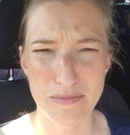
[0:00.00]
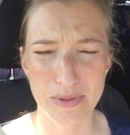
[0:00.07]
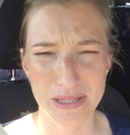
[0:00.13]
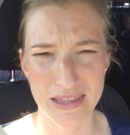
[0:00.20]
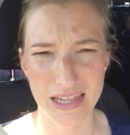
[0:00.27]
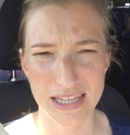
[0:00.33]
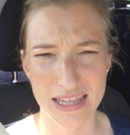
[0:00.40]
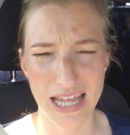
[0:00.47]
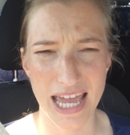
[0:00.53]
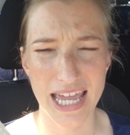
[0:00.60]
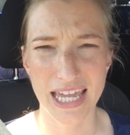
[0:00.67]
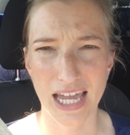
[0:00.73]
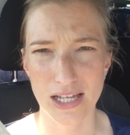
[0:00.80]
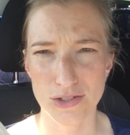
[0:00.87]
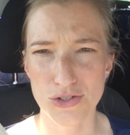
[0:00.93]
but that they
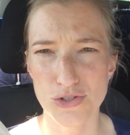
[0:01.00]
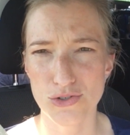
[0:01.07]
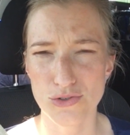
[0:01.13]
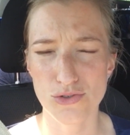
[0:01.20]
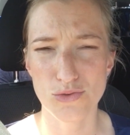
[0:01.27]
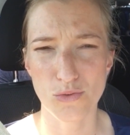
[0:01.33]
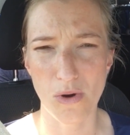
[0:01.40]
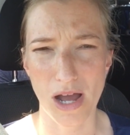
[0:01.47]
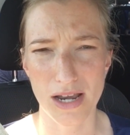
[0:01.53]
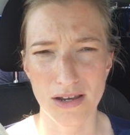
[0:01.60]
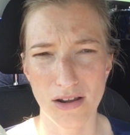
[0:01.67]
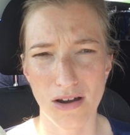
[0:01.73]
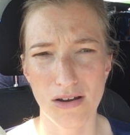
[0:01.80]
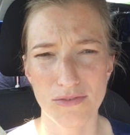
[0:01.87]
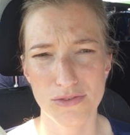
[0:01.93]
can choose one
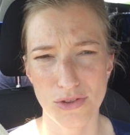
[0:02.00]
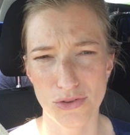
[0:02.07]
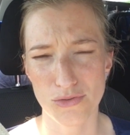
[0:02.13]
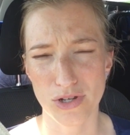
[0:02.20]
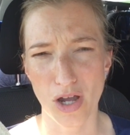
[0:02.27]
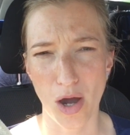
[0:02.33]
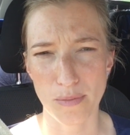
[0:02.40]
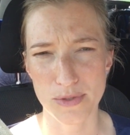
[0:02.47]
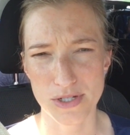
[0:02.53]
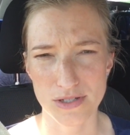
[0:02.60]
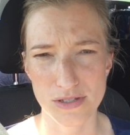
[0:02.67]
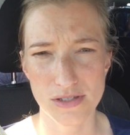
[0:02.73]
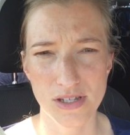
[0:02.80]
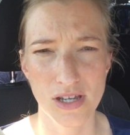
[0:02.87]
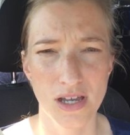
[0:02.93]
of the 3
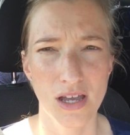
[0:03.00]
options.